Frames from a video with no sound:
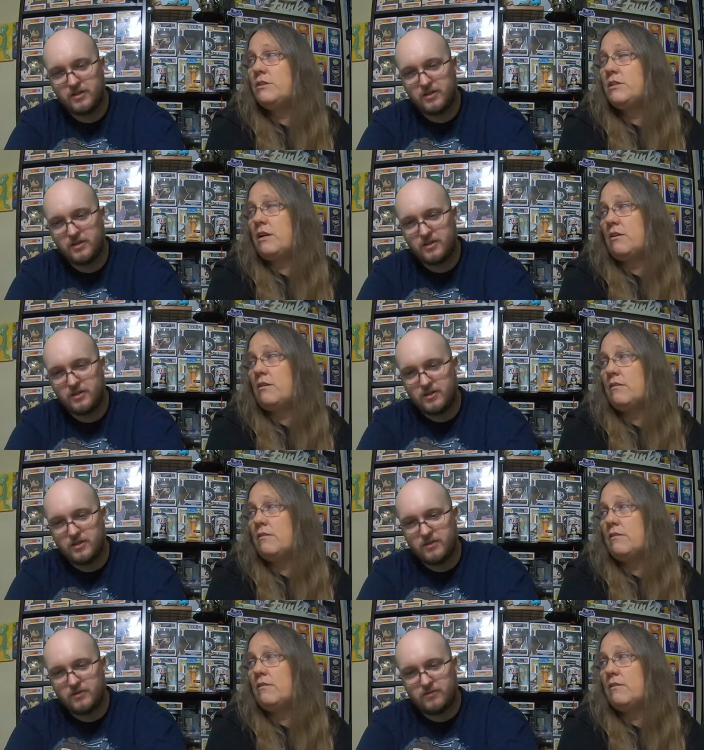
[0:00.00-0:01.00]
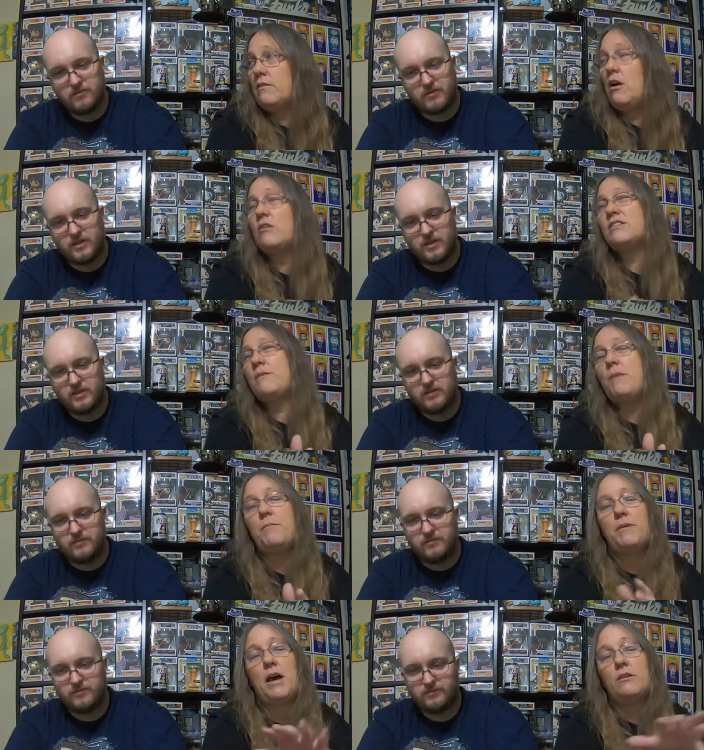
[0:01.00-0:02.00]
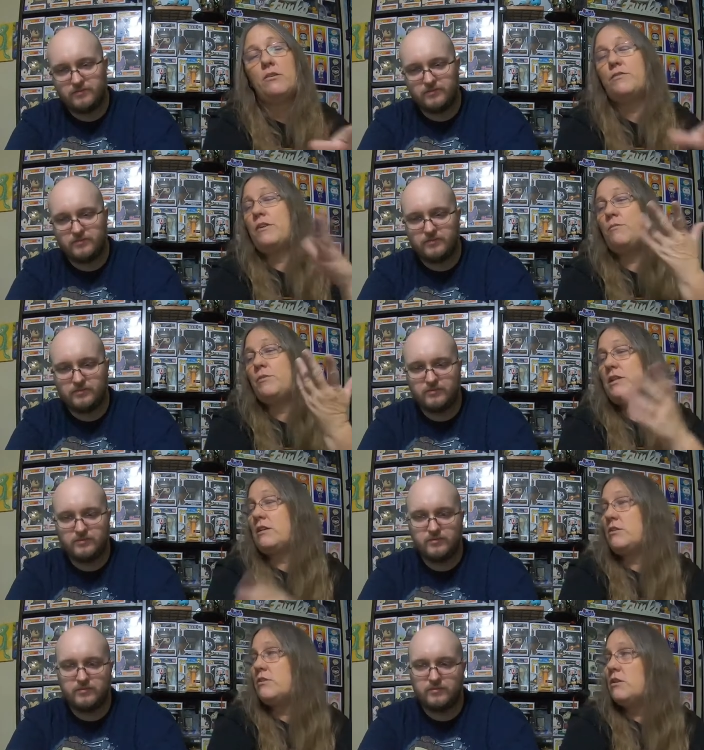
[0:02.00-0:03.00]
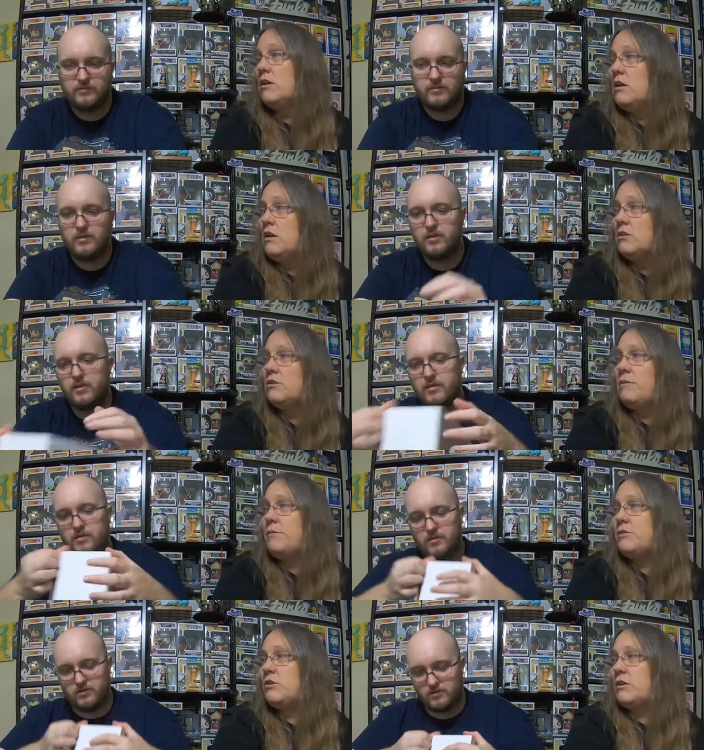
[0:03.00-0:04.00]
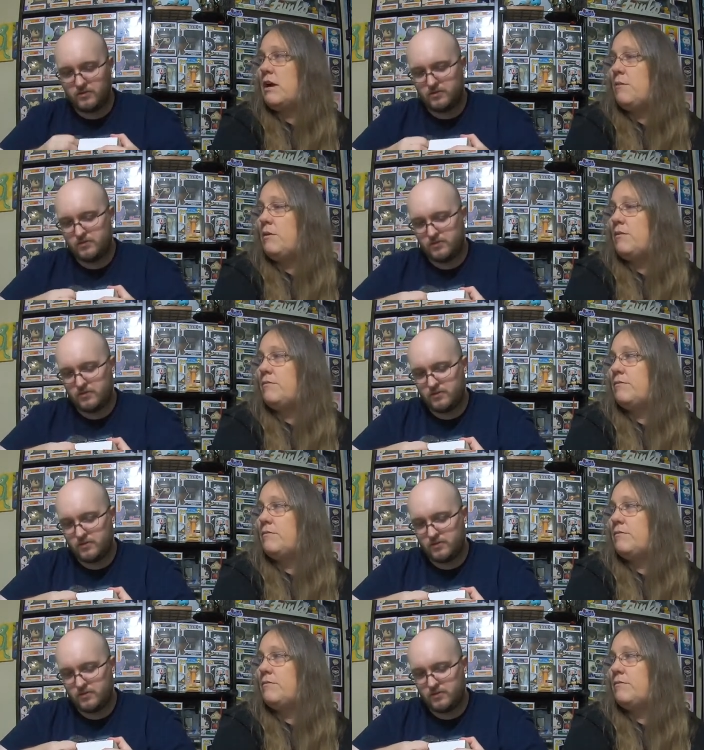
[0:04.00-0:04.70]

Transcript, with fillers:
Speaker 1: or you want to do sticker? Oh, because they might be... I don't know if they're in protectors. So maybe show the camera.